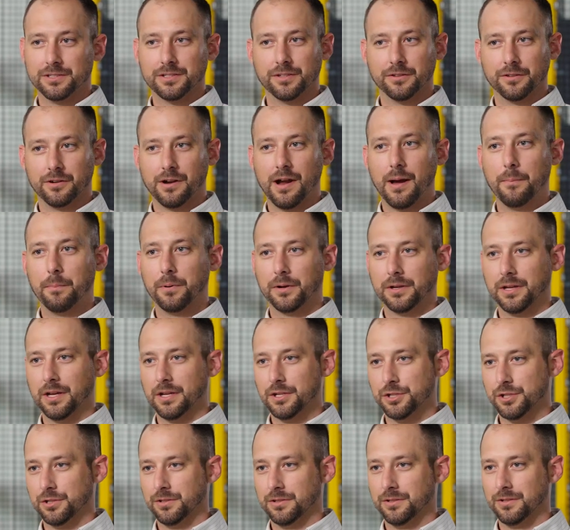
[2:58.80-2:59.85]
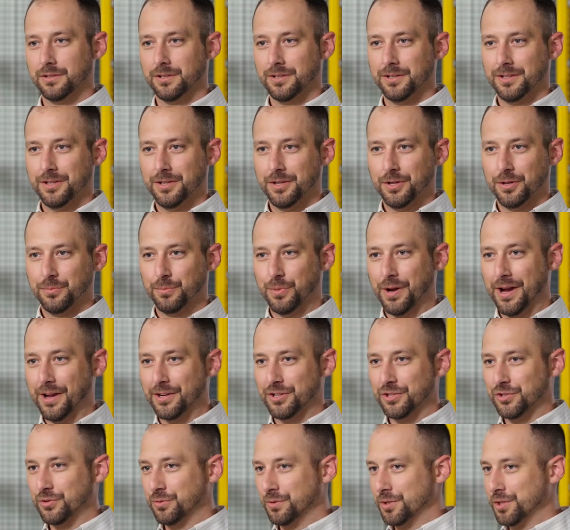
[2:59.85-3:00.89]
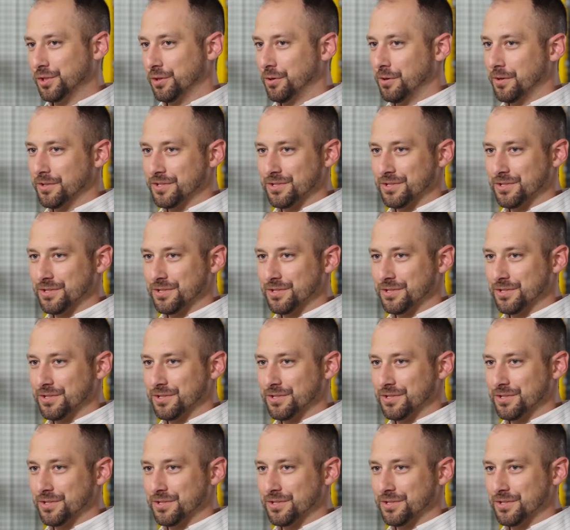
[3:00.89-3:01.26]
to their application. Behind us, we're showing